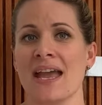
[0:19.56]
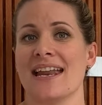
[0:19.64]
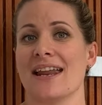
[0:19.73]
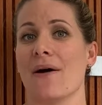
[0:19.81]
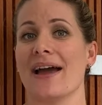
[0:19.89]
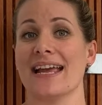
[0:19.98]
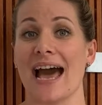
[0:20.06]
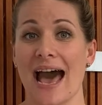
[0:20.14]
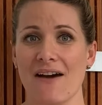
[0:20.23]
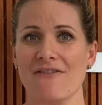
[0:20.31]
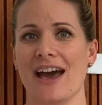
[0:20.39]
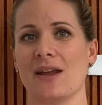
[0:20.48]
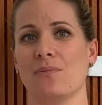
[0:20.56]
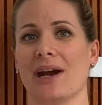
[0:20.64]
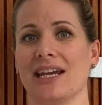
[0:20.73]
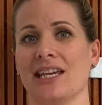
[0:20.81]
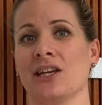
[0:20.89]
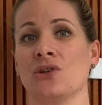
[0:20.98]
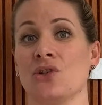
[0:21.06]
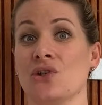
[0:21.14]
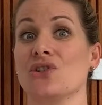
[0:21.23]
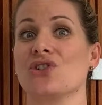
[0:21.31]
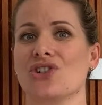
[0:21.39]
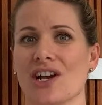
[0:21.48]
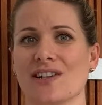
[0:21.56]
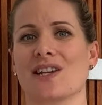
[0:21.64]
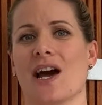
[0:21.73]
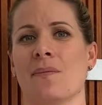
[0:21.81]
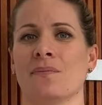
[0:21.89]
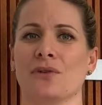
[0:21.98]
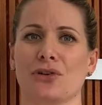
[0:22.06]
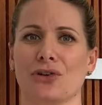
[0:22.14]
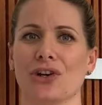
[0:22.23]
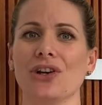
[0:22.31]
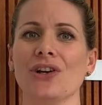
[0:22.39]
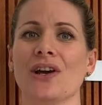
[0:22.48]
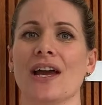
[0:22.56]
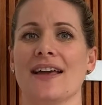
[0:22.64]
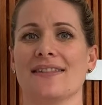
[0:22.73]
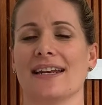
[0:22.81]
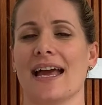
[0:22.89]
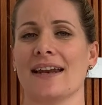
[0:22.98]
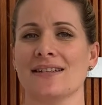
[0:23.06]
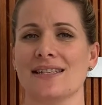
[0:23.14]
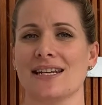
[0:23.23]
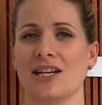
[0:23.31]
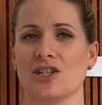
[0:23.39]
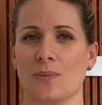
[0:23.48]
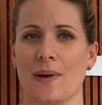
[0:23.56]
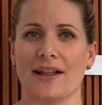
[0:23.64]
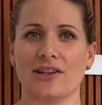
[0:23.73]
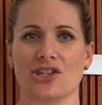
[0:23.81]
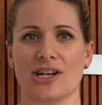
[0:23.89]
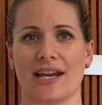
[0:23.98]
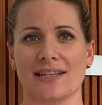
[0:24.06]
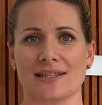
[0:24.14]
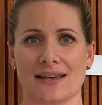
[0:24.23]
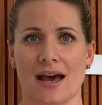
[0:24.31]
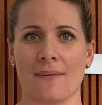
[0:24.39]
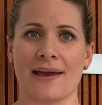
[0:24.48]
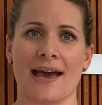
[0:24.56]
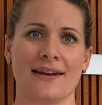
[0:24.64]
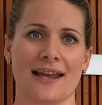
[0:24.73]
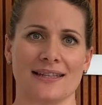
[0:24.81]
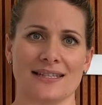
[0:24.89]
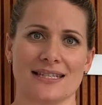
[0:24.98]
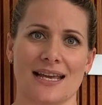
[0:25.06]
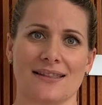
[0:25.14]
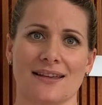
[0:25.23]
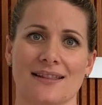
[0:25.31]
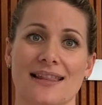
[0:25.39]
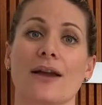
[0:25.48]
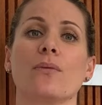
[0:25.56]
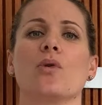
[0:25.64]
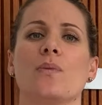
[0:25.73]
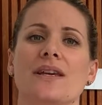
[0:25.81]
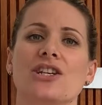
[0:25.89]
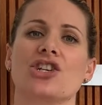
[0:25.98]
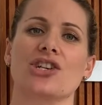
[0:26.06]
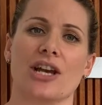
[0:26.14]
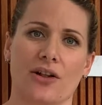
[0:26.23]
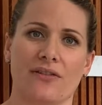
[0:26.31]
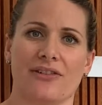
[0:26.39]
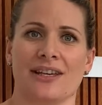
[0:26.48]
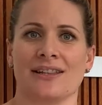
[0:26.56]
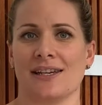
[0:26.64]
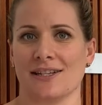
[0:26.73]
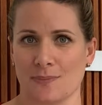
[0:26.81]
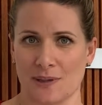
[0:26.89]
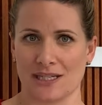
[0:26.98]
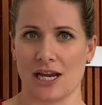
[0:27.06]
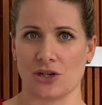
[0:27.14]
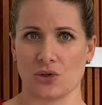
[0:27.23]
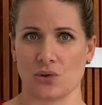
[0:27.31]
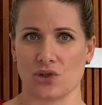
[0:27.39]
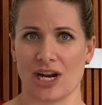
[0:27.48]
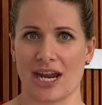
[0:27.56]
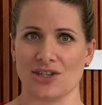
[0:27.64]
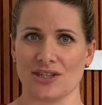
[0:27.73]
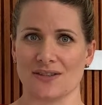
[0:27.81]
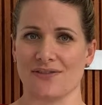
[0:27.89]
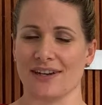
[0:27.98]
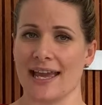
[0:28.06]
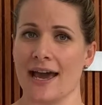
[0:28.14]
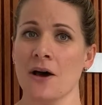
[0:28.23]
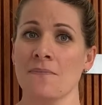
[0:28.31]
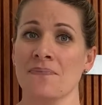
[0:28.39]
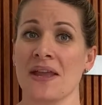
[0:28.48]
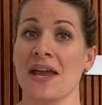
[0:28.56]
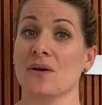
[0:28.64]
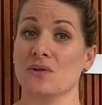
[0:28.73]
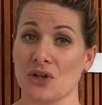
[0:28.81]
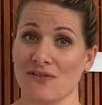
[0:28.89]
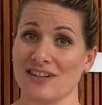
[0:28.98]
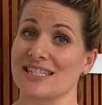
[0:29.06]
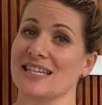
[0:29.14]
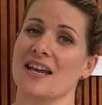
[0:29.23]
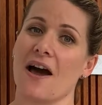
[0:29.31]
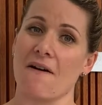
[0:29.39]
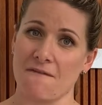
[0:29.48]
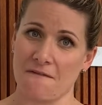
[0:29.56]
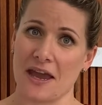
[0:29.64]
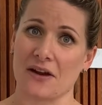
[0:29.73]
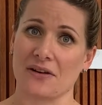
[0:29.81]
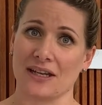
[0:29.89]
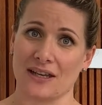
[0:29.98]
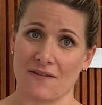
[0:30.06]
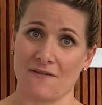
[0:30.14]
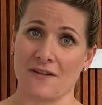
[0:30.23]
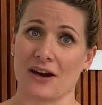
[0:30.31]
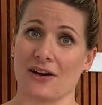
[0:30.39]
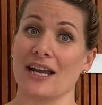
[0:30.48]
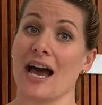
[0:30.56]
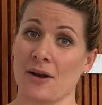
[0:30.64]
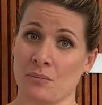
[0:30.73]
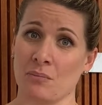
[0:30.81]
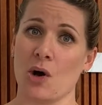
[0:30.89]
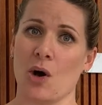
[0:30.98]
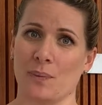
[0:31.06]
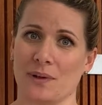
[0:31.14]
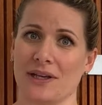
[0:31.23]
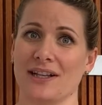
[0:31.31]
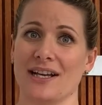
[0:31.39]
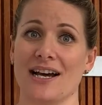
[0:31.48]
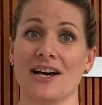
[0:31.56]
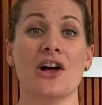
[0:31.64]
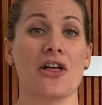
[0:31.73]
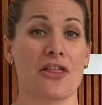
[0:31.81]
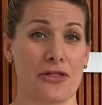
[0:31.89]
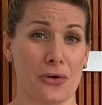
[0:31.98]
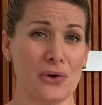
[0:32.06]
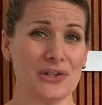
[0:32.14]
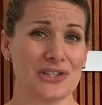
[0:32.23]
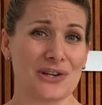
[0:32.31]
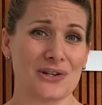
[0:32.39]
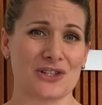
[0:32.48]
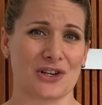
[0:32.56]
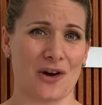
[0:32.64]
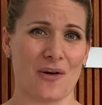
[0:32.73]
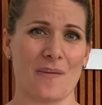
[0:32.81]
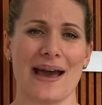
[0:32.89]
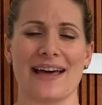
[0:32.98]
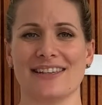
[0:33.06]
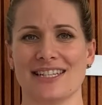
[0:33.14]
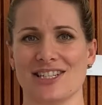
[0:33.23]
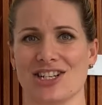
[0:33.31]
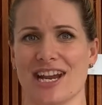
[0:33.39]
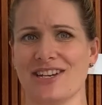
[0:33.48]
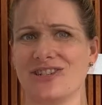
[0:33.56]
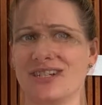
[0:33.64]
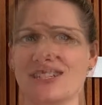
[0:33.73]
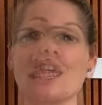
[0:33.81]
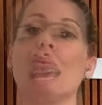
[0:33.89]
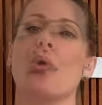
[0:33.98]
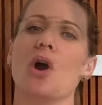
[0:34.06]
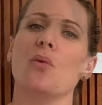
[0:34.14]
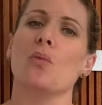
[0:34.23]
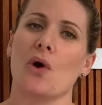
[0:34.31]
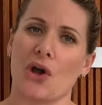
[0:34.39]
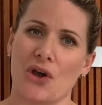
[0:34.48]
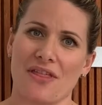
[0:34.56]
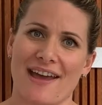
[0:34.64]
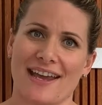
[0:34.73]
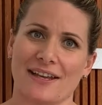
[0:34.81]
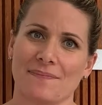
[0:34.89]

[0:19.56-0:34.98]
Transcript: Now, I have had breaking news just come through that Anastasia Palaszczuk has come out and said that they will be shelving these potential changes for now. It was obviously a very, very unpopular thought to go about these changes. So what were they?